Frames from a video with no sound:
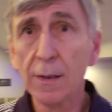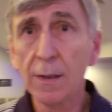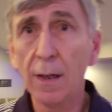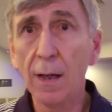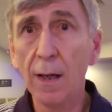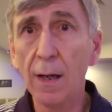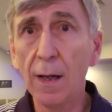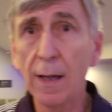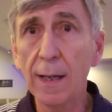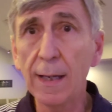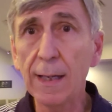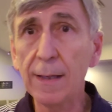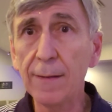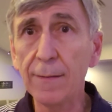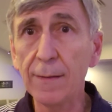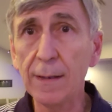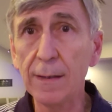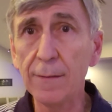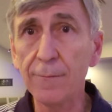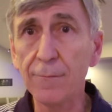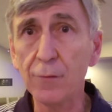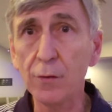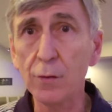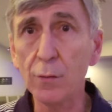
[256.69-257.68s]
Uh,
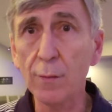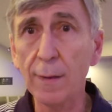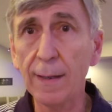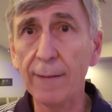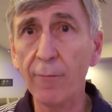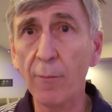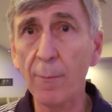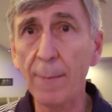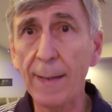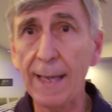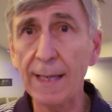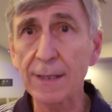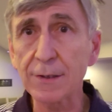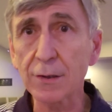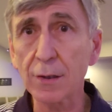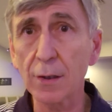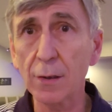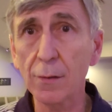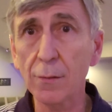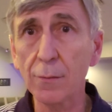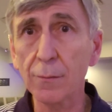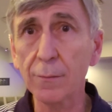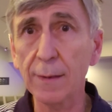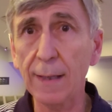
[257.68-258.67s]
if you have a mask
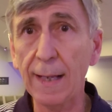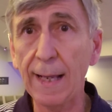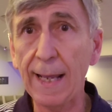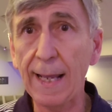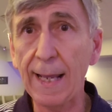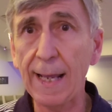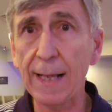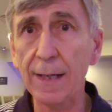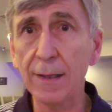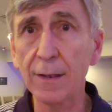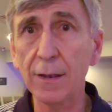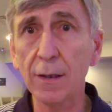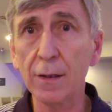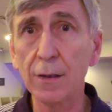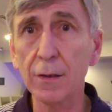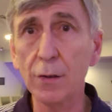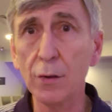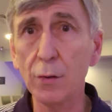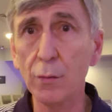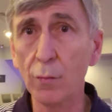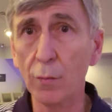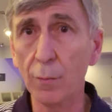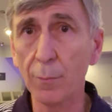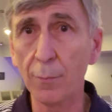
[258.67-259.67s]
on and uh,
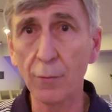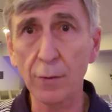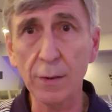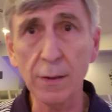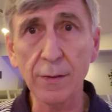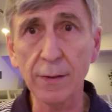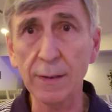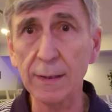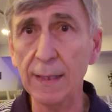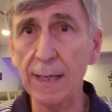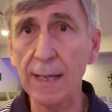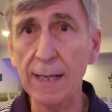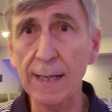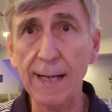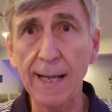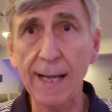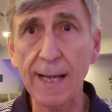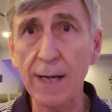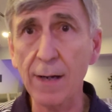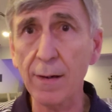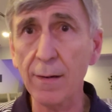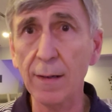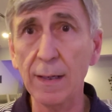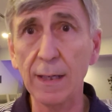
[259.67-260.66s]
you are breathing in
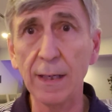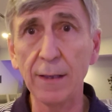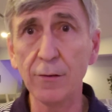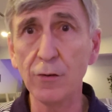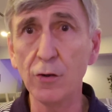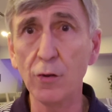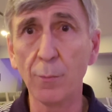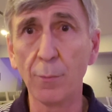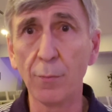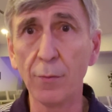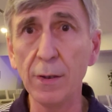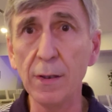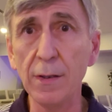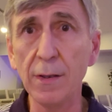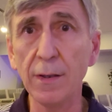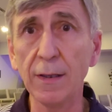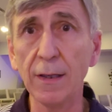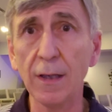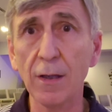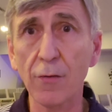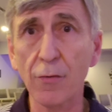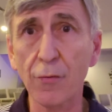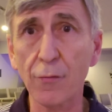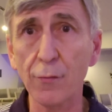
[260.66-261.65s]
air and you're breathing
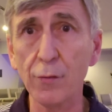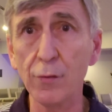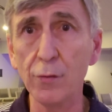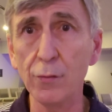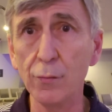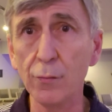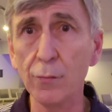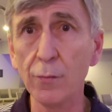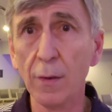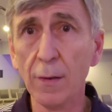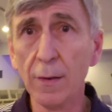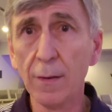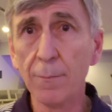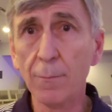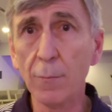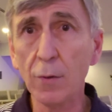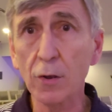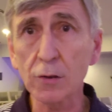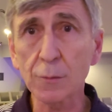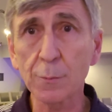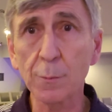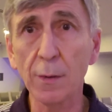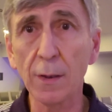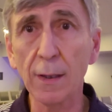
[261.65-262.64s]
it through
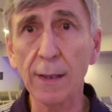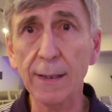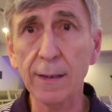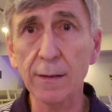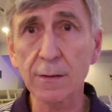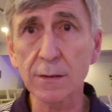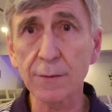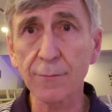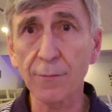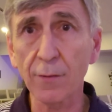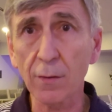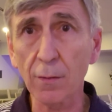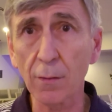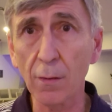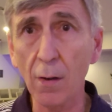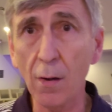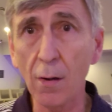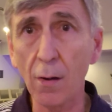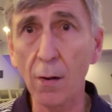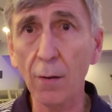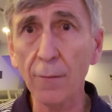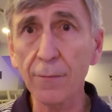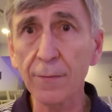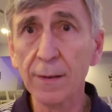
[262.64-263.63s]
multiple layers of a
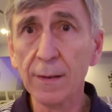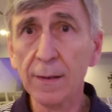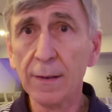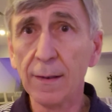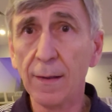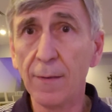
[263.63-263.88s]
cloth,